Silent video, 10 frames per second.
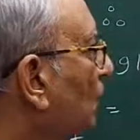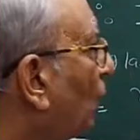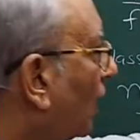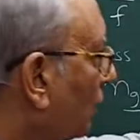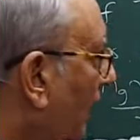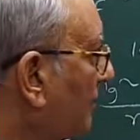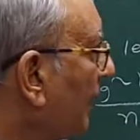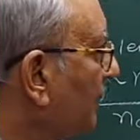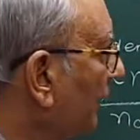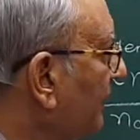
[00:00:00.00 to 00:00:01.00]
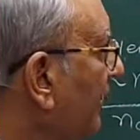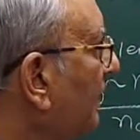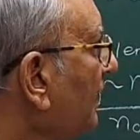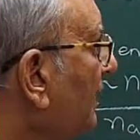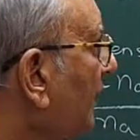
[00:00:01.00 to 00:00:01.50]
Or 1 by 20
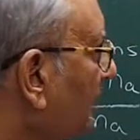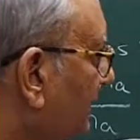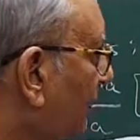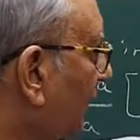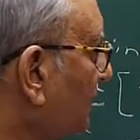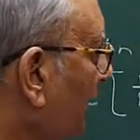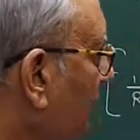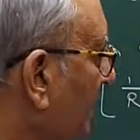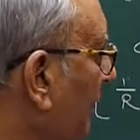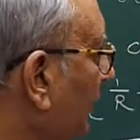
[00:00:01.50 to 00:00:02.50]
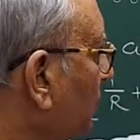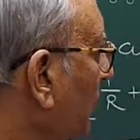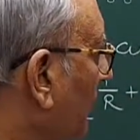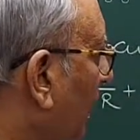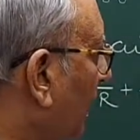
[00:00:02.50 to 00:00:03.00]
is difference of 3 by 2
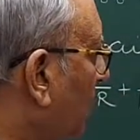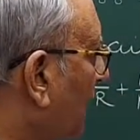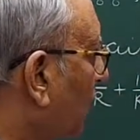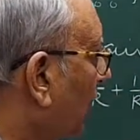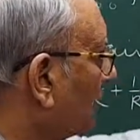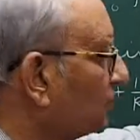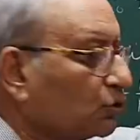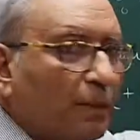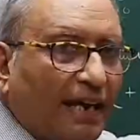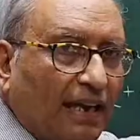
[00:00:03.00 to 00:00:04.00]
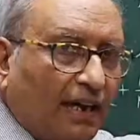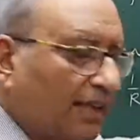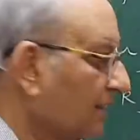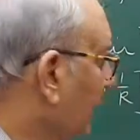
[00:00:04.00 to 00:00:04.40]
and 1 upon 1, 2 by R.